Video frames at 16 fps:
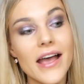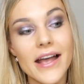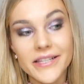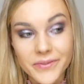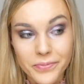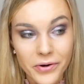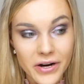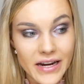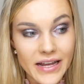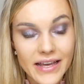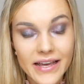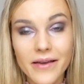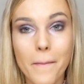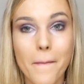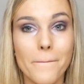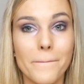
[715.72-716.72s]
It's
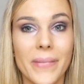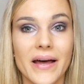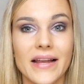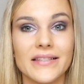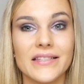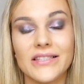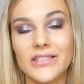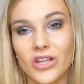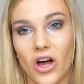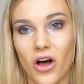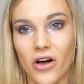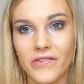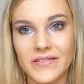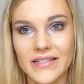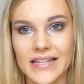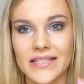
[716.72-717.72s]
pretty, but it's
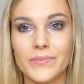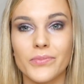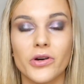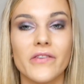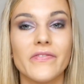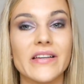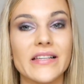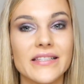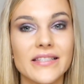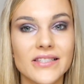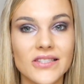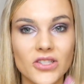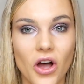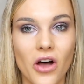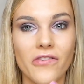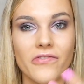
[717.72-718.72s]
soft. It's more of a
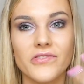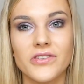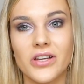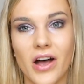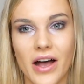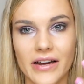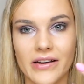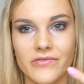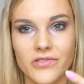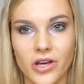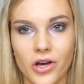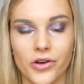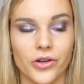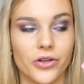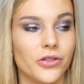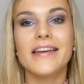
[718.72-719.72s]
soft kind of
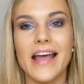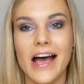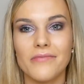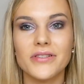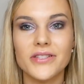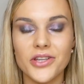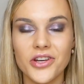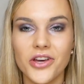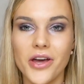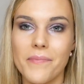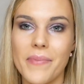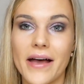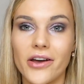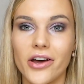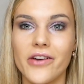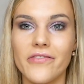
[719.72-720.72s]
tone. Now I'm just going to go
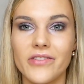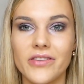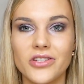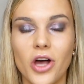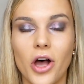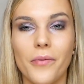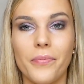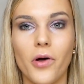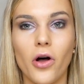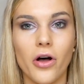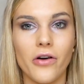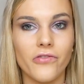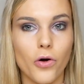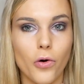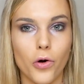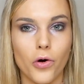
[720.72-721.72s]
back over the top of